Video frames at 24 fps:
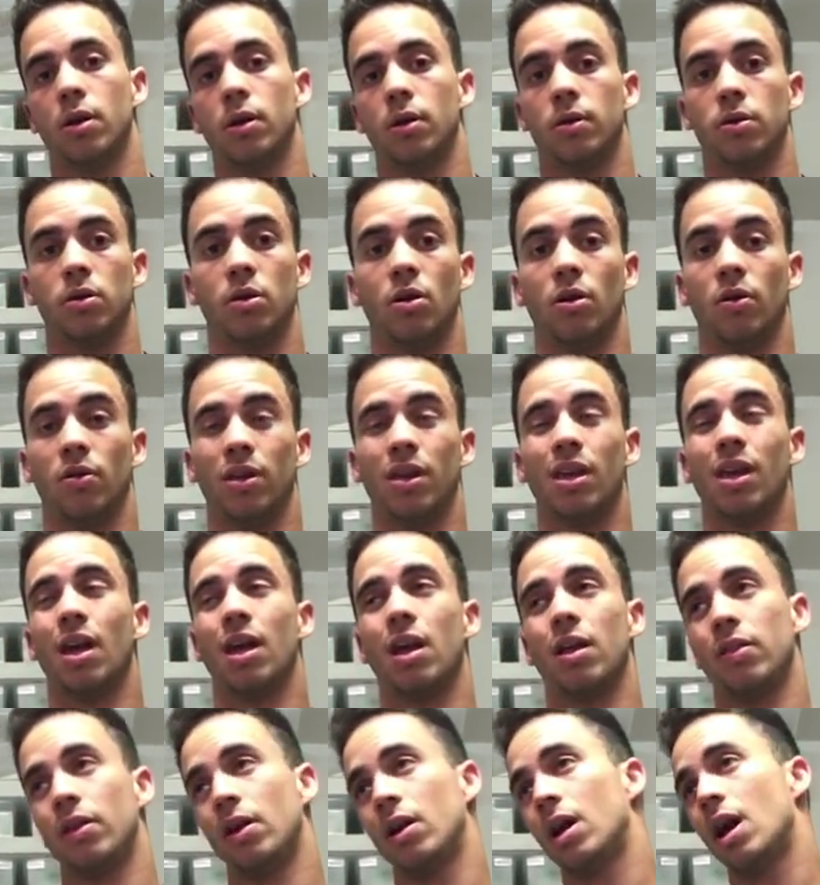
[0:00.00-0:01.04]
they get
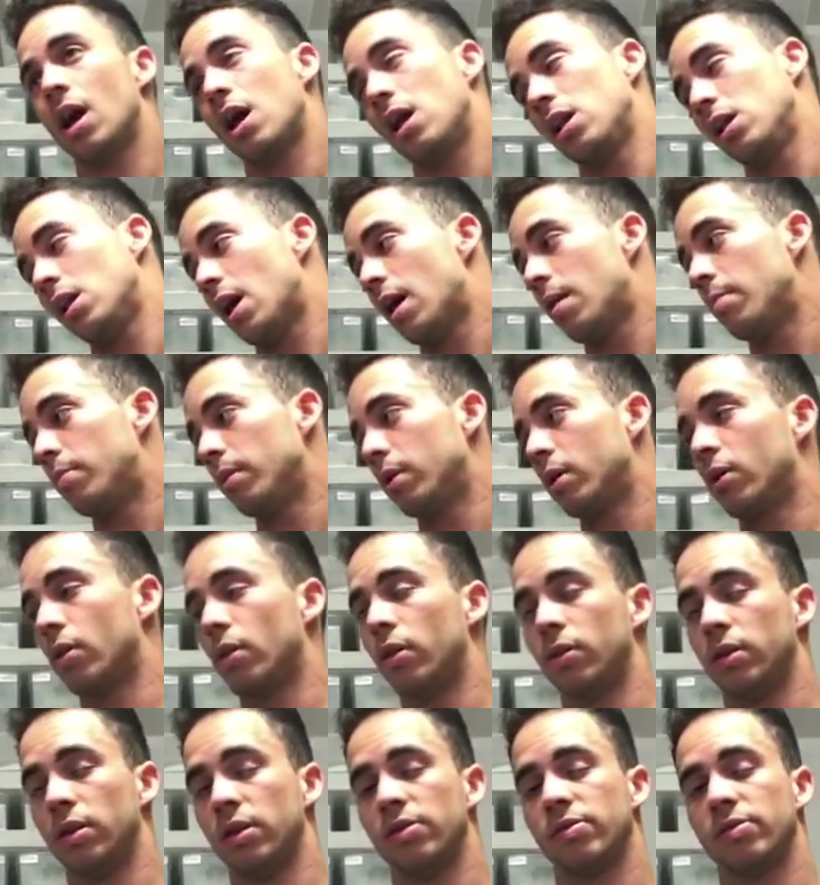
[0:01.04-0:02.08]
a lot bigger than
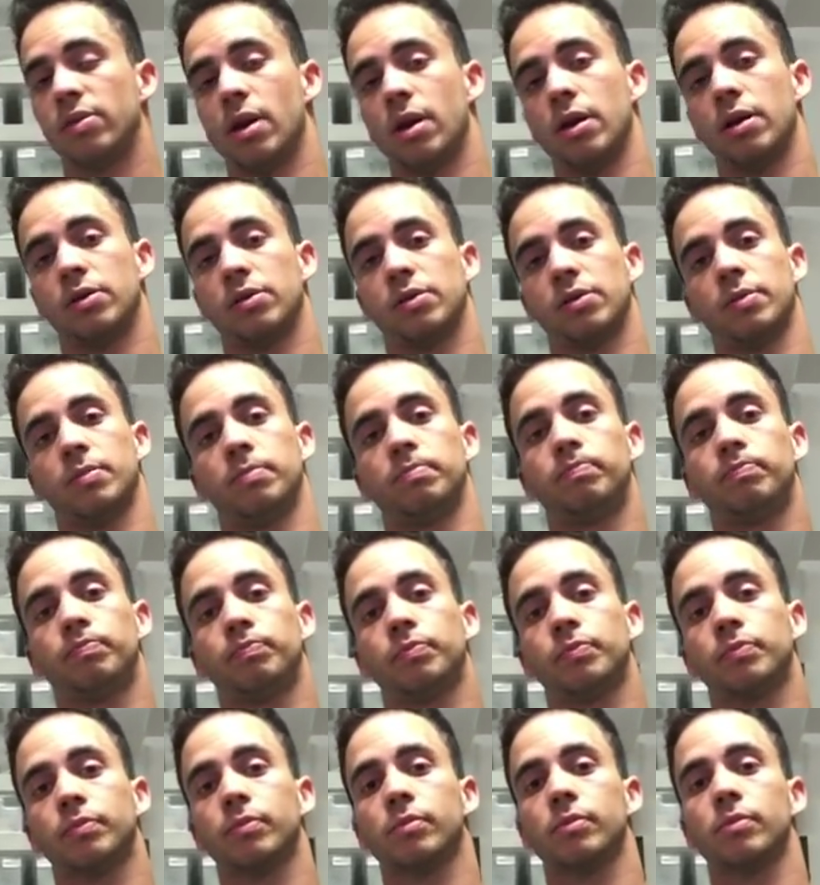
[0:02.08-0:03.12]
these guys.
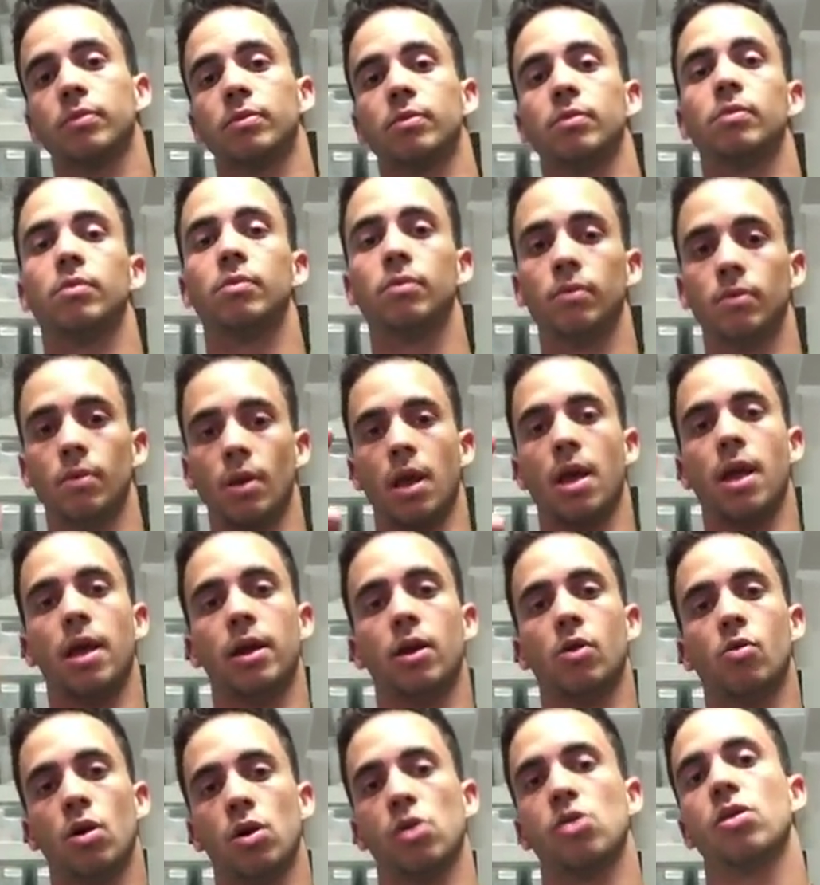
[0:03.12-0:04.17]
Any
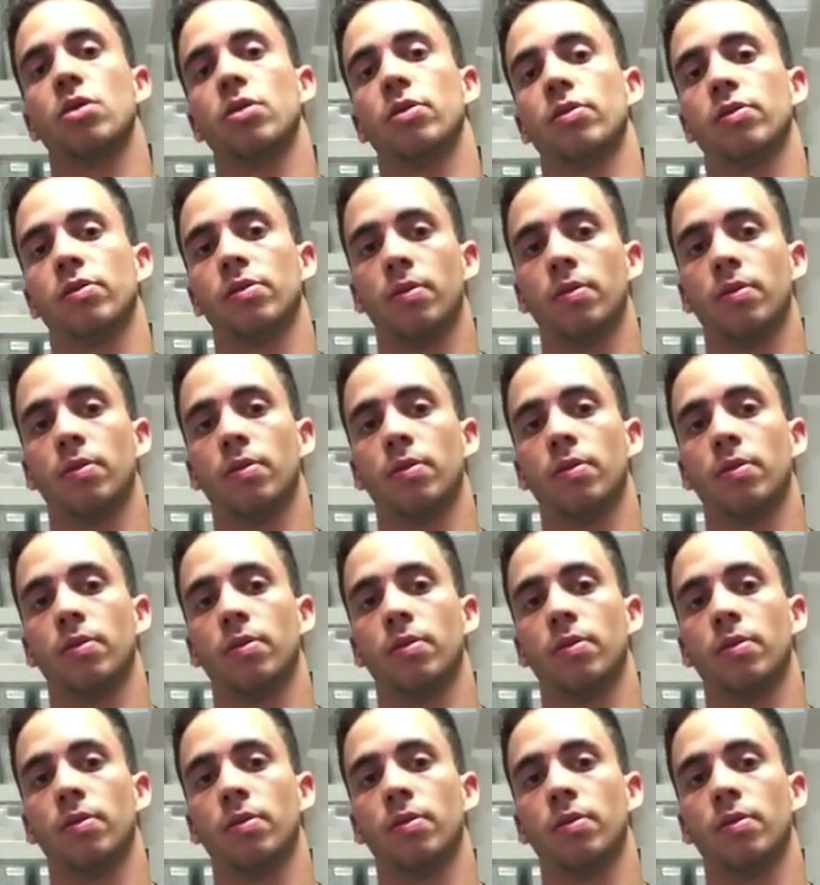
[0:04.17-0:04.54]
questions?